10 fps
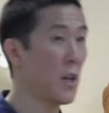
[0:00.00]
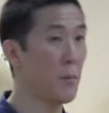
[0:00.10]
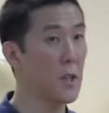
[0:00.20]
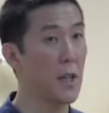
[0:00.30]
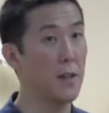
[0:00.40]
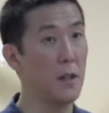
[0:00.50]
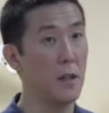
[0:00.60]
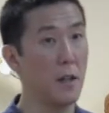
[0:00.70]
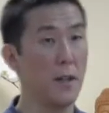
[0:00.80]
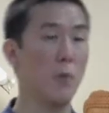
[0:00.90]
come
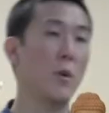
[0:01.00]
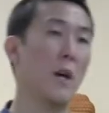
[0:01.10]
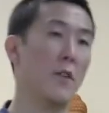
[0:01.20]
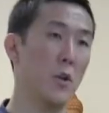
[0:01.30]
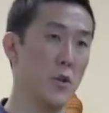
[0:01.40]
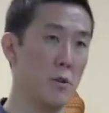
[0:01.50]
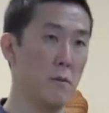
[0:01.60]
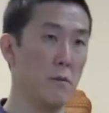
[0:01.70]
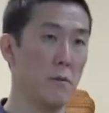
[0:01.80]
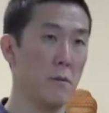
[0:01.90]
together, then we have a cushion.